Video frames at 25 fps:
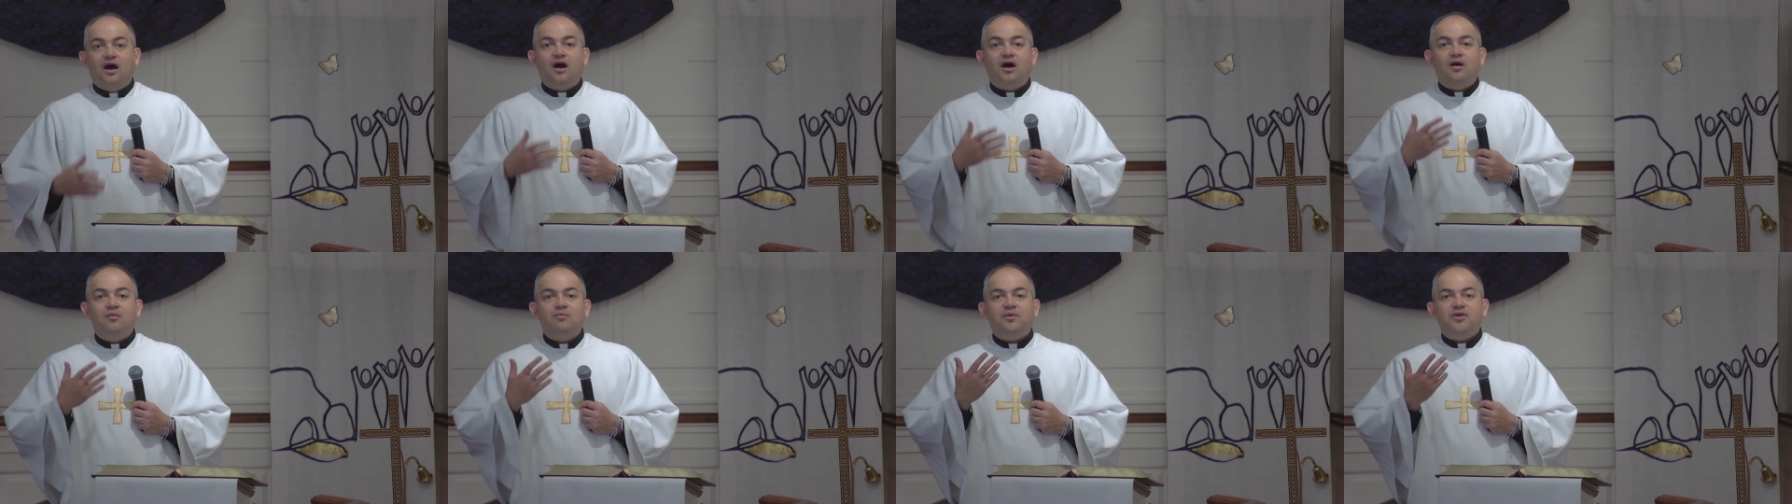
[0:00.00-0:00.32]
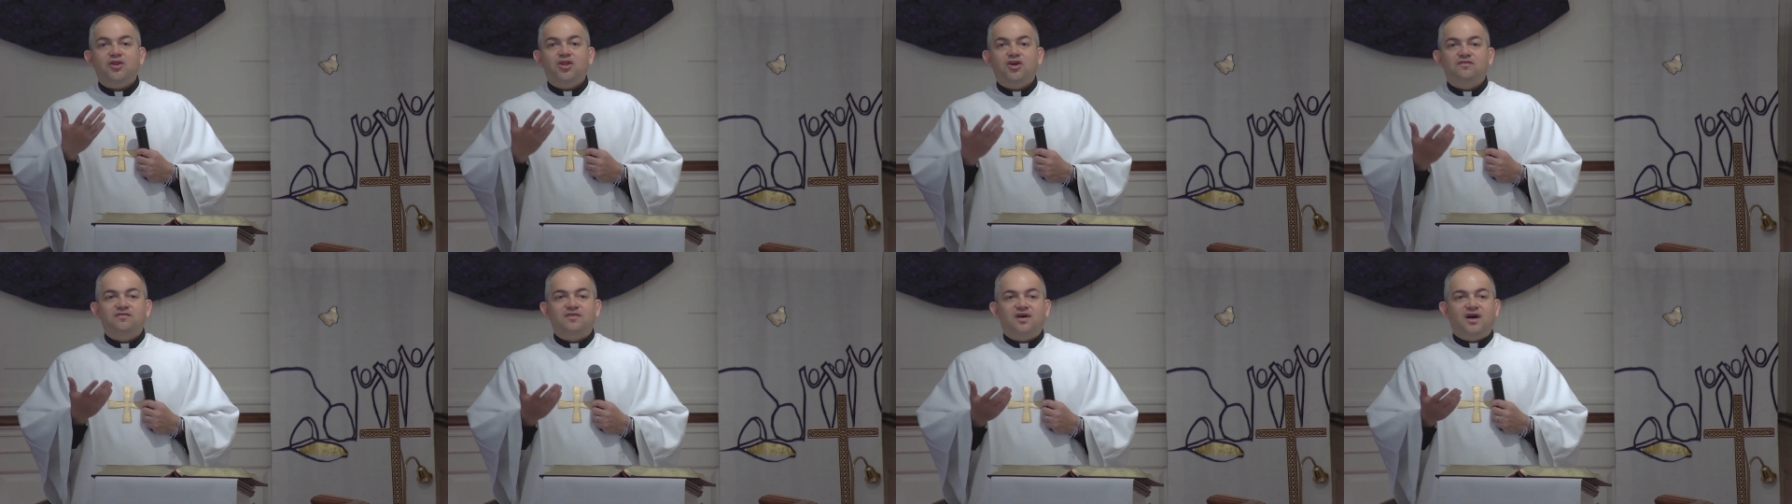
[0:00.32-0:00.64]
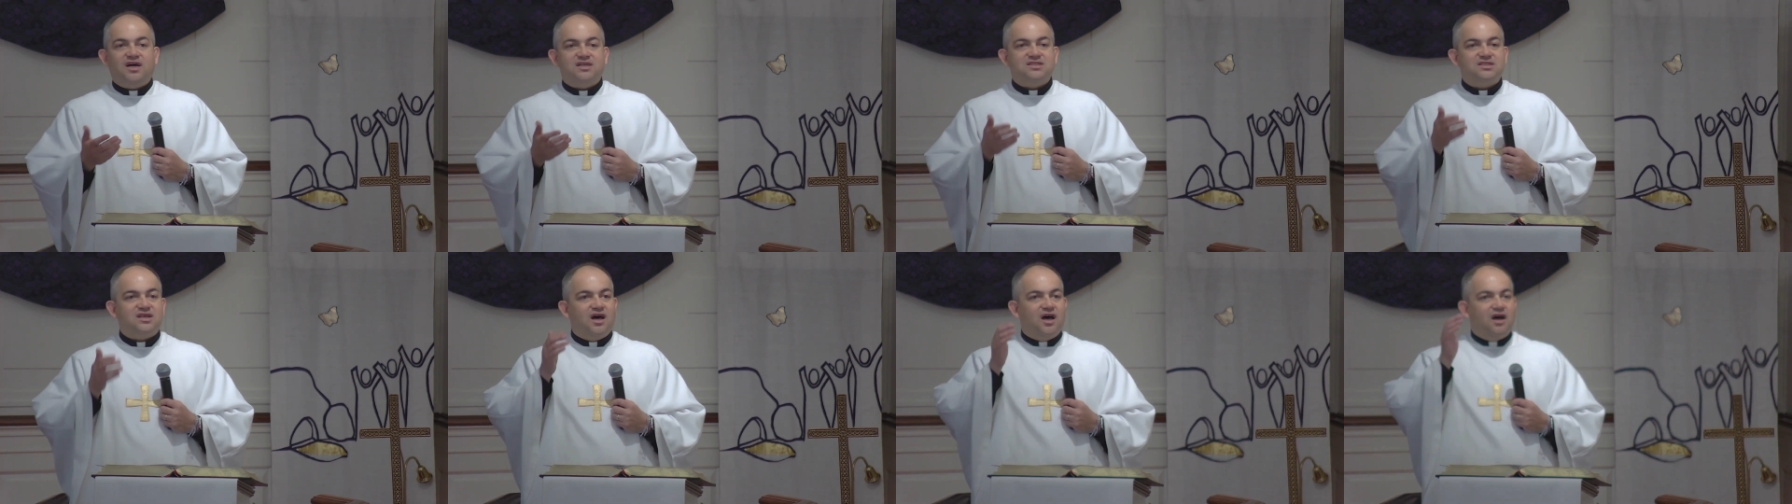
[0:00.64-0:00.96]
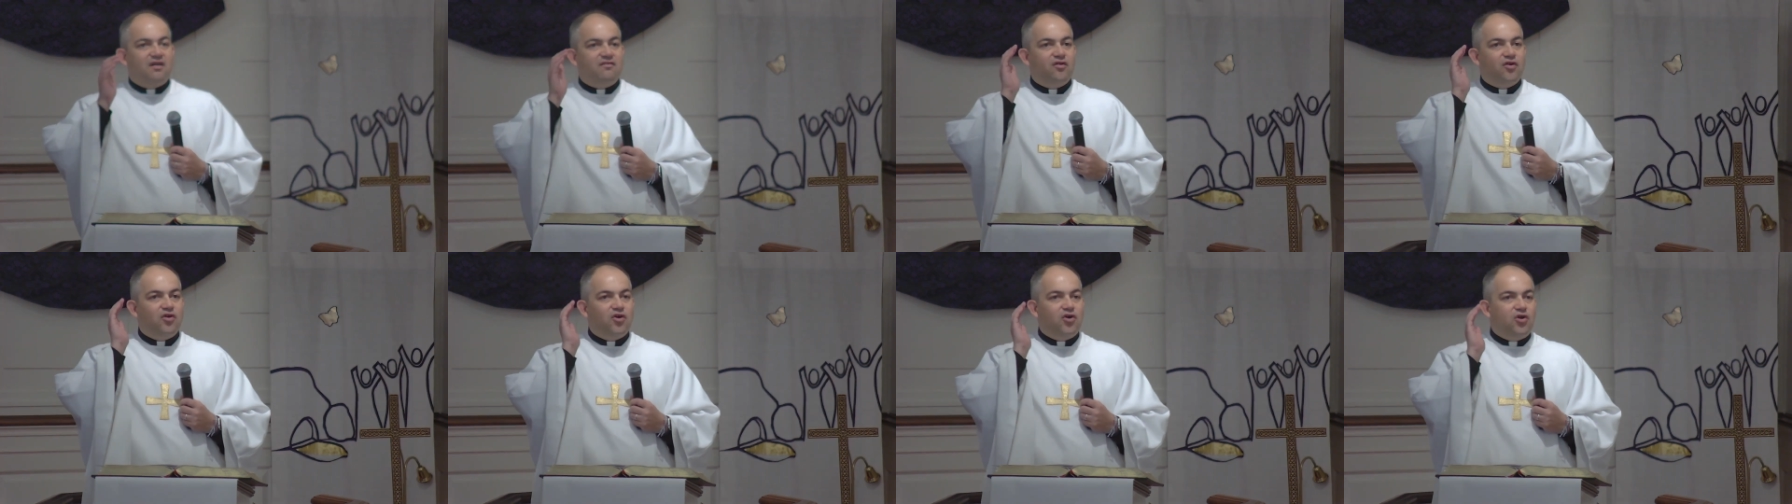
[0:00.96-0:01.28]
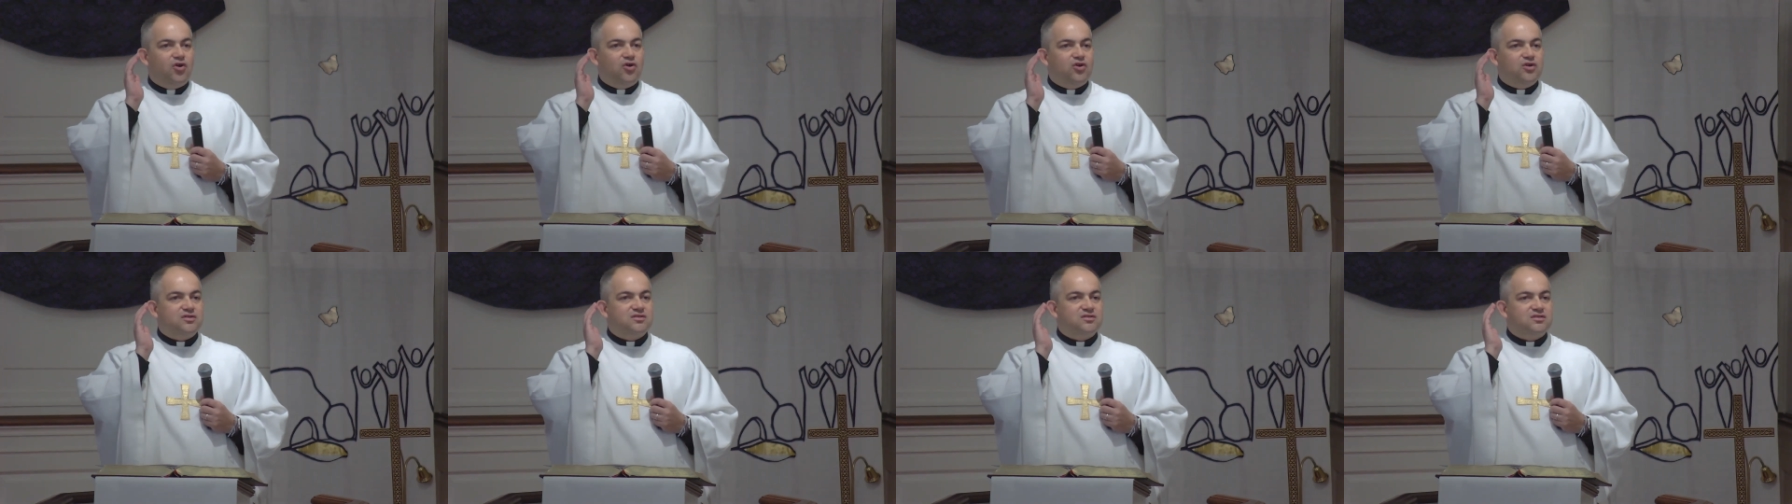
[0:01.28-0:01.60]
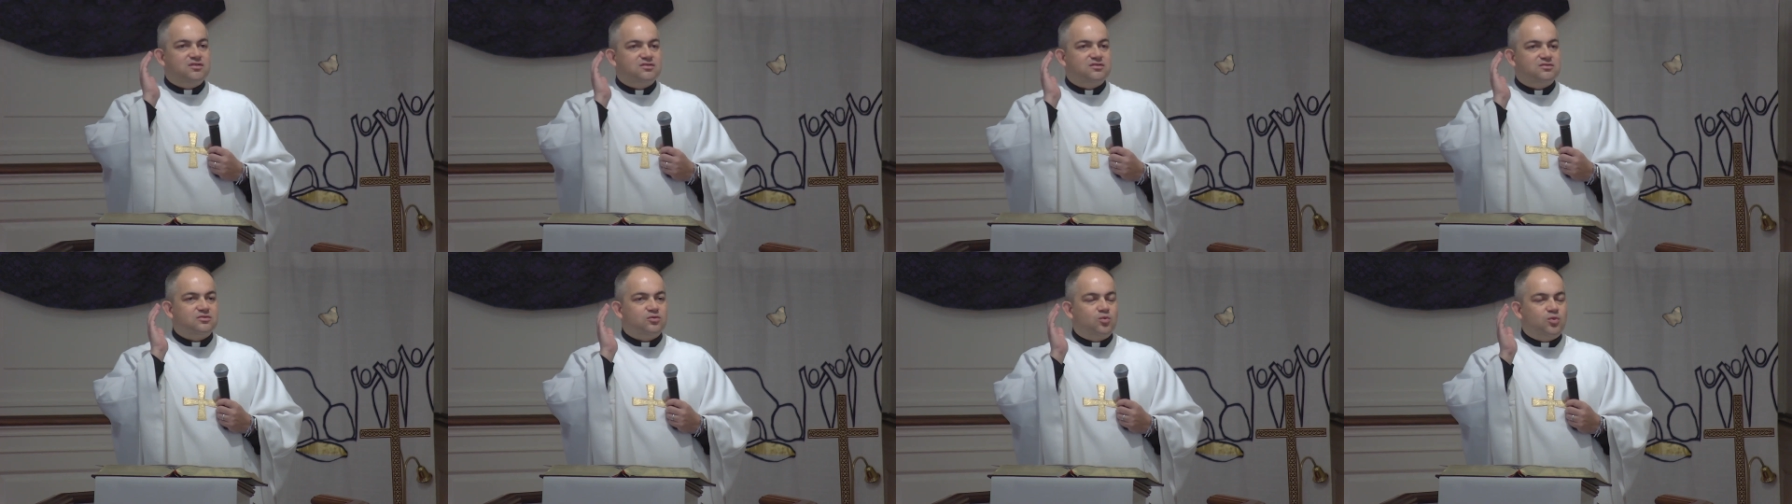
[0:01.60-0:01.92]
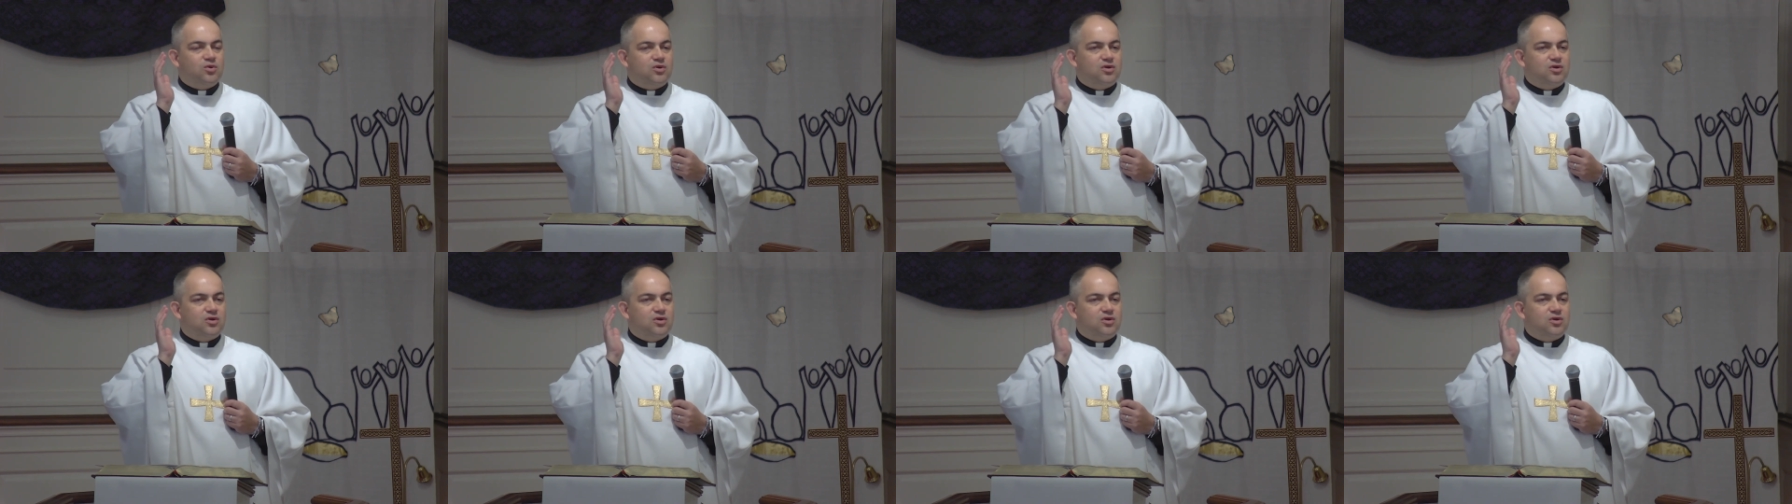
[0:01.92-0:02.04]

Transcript: How many of us have heard these